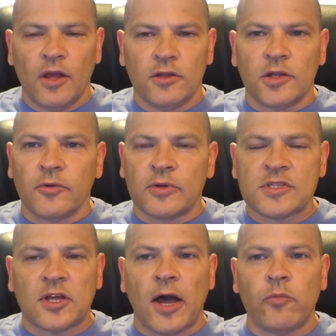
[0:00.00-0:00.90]
There was
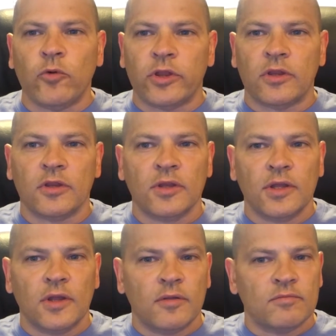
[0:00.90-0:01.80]
time when,
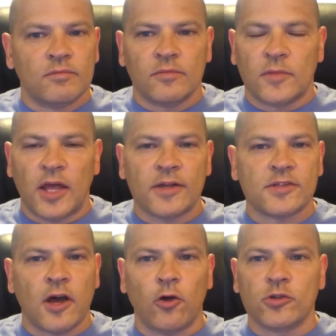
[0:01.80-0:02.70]
yes,
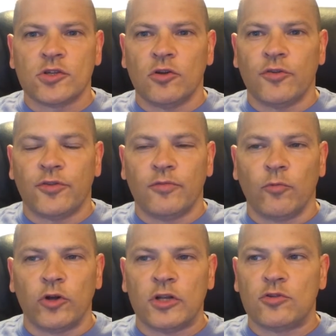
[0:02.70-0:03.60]
I also
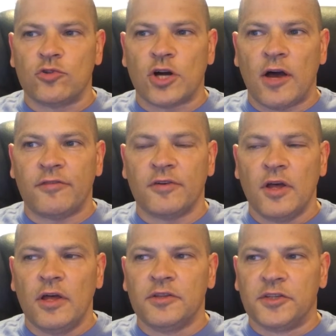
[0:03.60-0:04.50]
wanted to drive
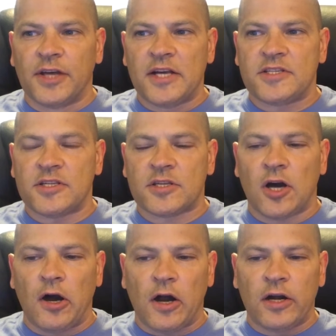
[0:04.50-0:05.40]
the nicest
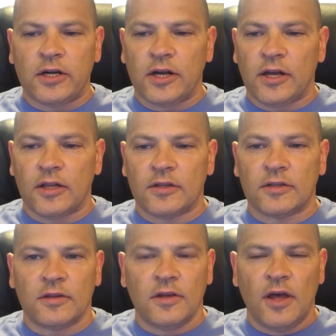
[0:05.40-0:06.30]
car and
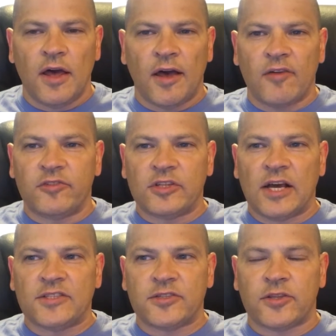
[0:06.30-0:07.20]
have the
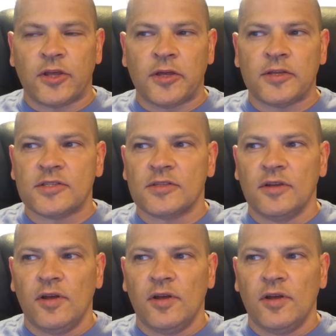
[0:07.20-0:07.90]
nicest things.